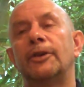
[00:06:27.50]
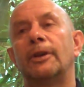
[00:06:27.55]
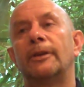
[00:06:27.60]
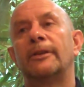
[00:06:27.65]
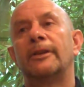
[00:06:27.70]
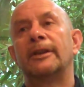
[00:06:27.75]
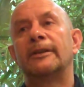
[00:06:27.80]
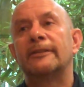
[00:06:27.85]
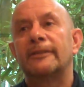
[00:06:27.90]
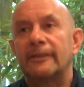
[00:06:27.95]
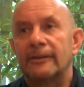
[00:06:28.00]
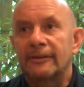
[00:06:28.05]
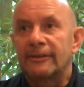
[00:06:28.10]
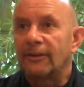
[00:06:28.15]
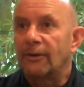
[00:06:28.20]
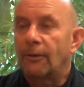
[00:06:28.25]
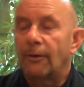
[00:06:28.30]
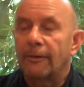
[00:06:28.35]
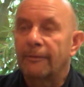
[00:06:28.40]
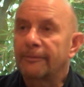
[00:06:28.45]
This is
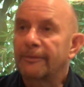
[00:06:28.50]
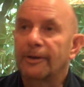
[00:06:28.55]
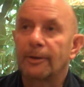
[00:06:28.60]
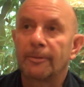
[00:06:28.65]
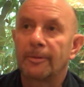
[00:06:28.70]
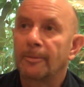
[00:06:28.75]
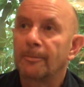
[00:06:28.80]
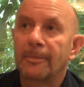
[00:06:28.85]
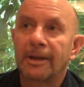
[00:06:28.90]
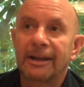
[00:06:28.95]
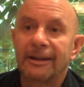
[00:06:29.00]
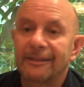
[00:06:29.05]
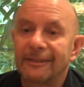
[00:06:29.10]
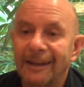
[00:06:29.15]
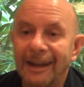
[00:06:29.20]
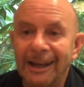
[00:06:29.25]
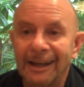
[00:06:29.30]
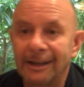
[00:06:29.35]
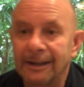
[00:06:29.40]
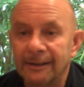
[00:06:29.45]
not a film that makes
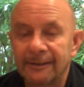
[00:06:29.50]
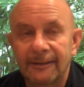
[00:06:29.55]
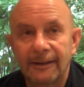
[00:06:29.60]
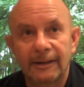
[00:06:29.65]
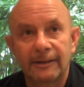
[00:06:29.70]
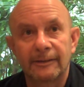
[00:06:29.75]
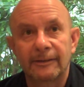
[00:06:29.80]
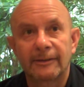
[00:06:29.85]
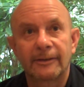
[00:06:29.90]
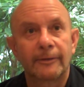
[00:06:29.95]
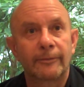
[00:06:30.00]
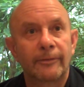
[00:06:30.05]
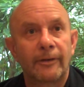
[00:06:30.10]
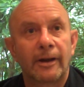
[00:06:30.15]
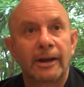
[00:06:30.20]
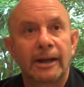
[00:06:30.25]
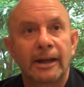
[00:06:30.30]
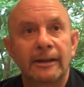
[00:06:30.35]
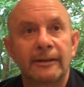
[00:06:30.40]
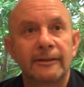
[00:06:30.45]
any sense to
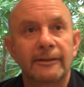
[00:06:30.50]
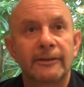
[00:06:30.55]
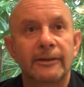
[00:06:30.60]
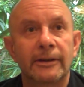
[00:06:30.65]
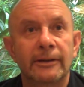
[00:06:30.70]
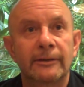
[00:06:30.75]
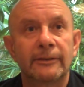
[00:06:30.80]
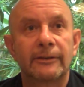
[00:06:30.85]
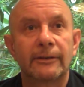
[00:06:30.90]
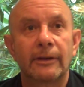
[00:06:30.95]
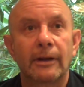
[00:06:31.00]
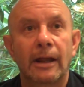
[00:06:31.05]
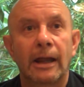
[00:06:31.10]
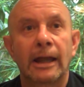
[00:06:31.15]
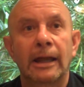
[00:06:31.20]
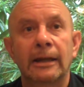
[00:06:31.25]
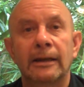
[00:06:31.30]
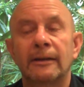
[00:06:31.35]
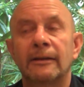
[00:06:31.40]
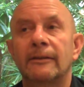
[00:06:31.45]
financiers,
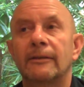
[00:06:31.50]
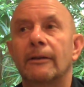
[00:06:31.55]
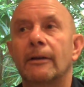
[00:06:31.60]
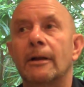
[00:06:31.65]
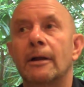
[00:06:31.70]
and